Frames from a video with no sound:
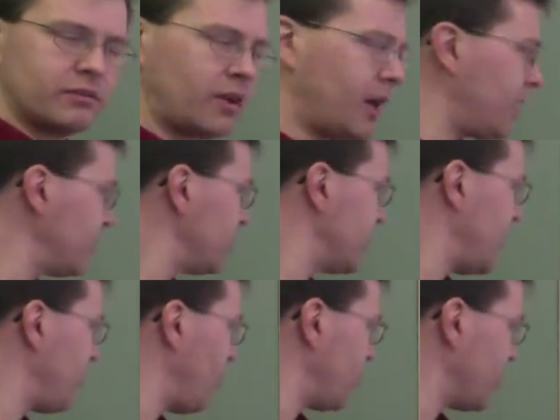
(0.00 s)
uh,
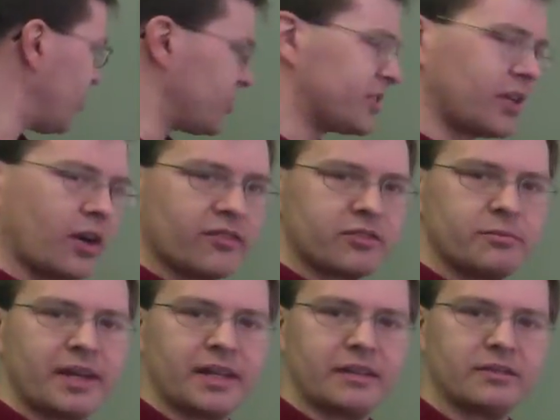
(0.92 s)
label with a little serif to
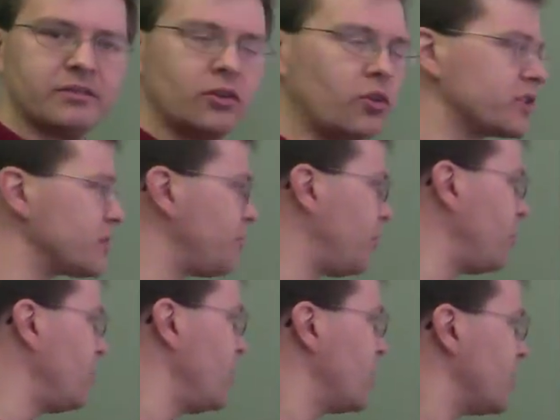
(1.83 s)
make it noticeable.